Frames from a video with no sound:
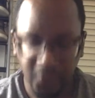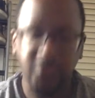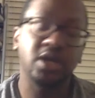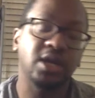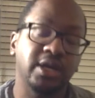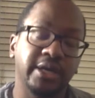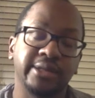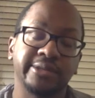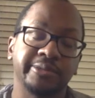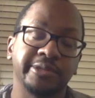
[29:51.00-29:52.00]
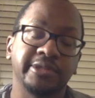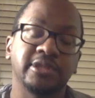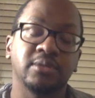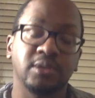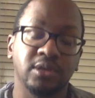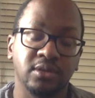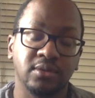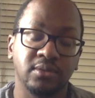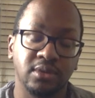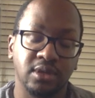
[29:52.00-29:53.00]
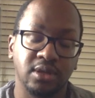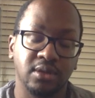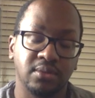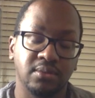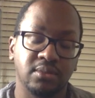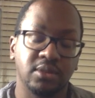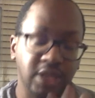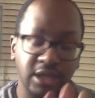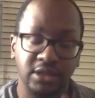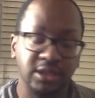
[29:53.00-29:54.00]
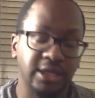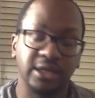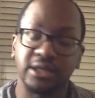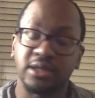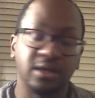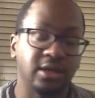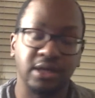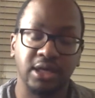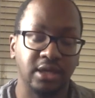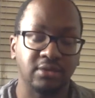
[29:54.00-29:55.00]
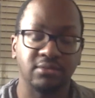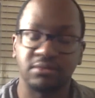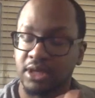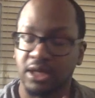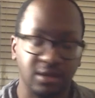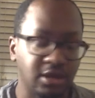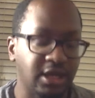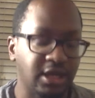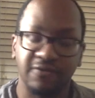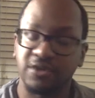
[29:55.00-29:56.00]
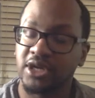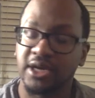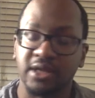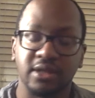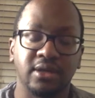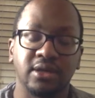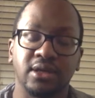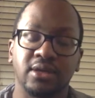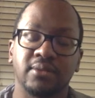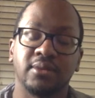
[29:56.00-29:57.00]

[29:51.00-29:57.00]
We kind of got a little bit similar. It's outside of the theater. I can't I haven't tried theater yet.